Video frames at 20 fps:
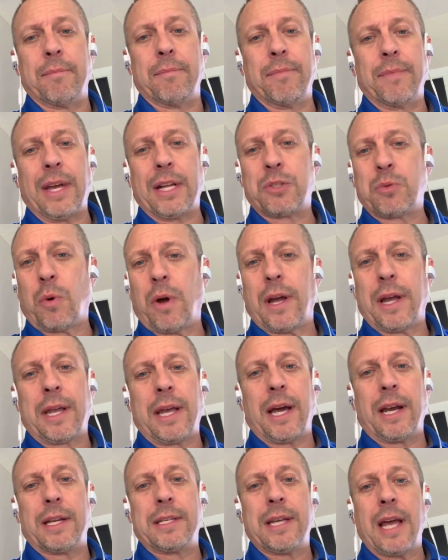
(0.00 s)
that's why I
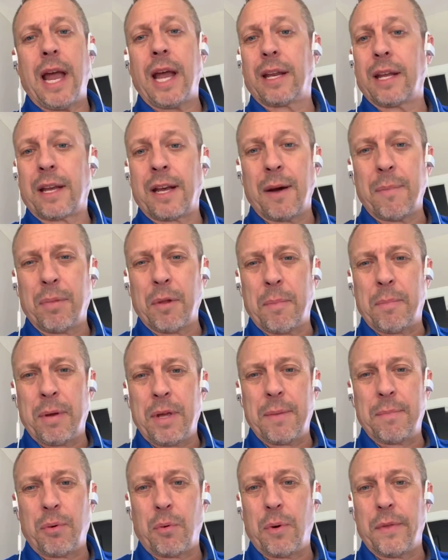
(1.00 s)
kind of tagged a couple of
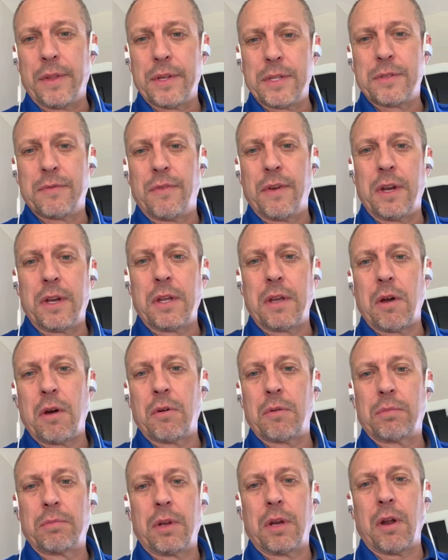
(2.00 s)
people in this
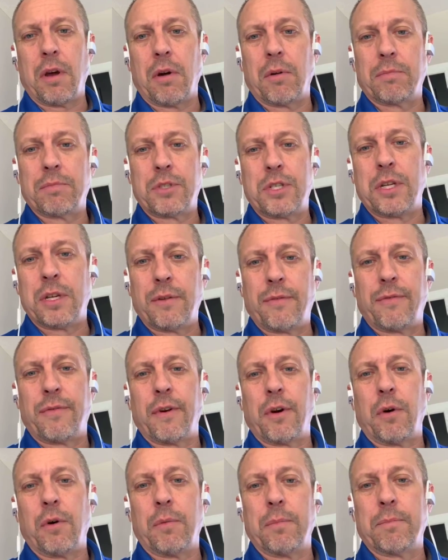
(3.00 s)
video, Chief
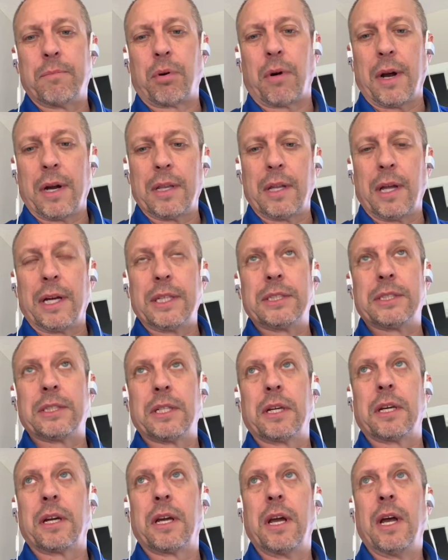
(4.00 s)
Film, Brian
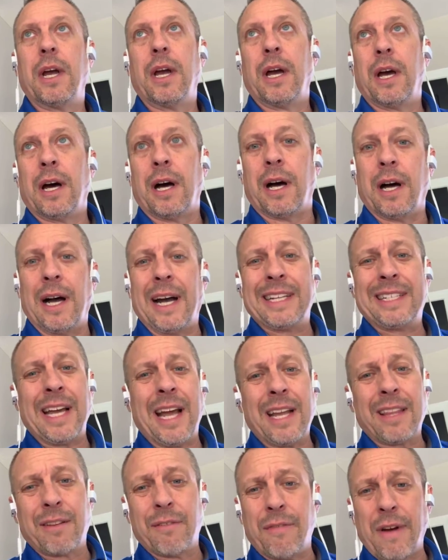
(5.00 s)
Lysing. I
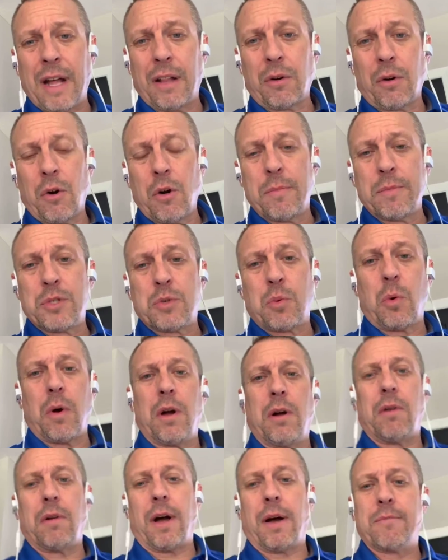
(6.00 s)
tagged the Valor Home as
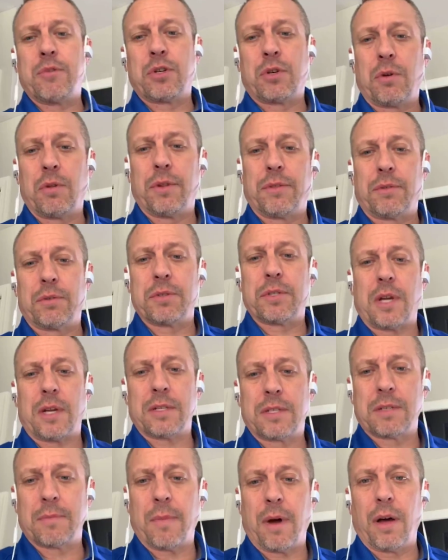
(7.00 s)
well. I'm sure that there's
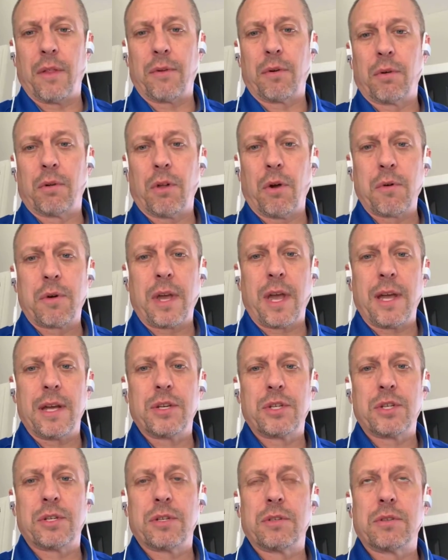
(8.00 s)
some other
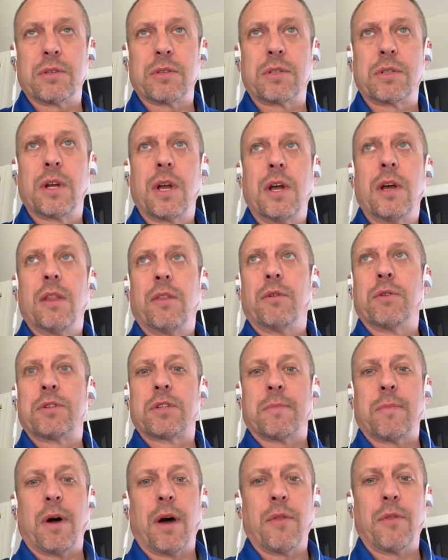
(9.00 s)
locations. There's
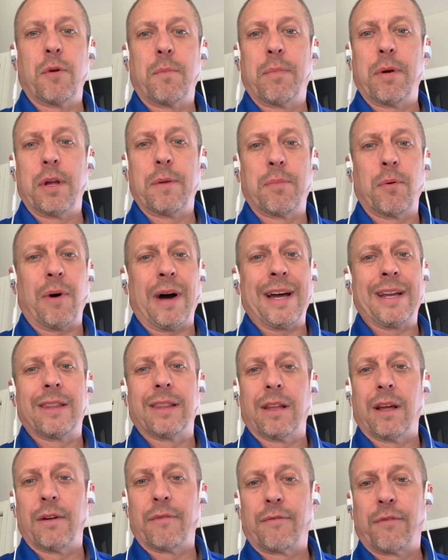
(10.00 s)
some other people. I'd
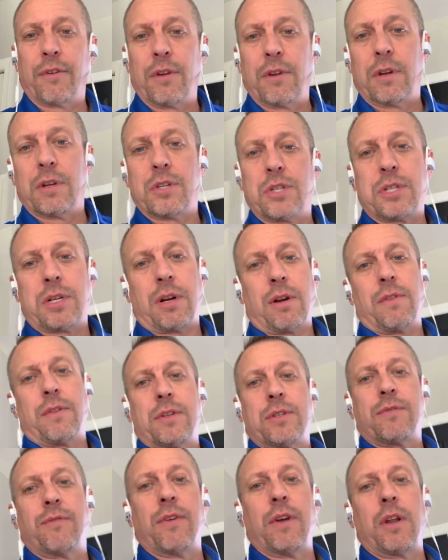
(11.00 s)
love for you to share
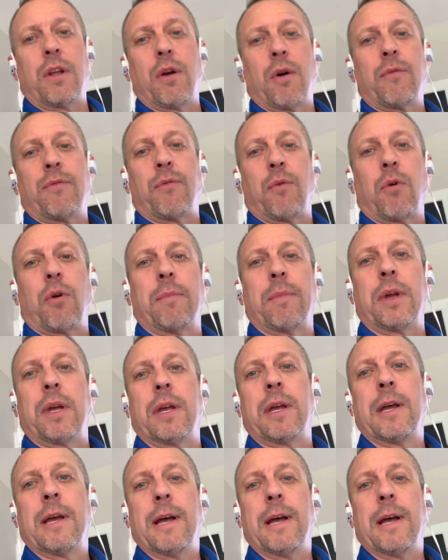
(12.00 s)
this video for me.